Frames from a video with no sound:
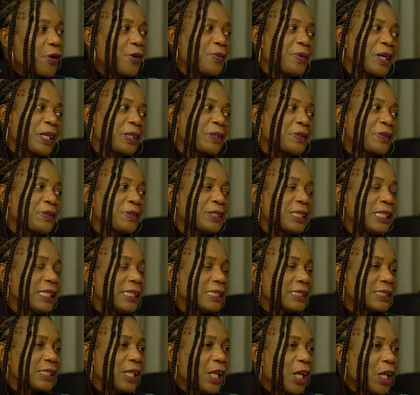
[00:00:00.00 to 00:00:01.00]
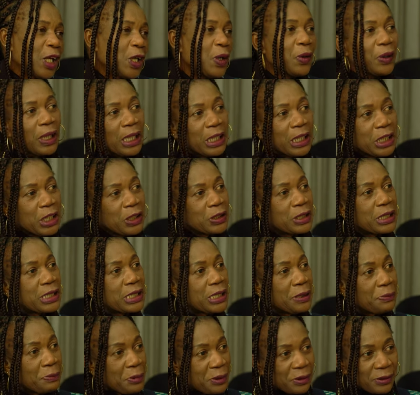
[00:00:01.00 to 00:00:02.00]
oh, my goodness, look at your
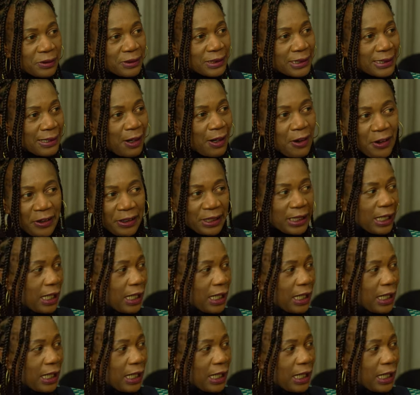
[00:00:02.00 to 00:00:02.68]
dimples. Oh,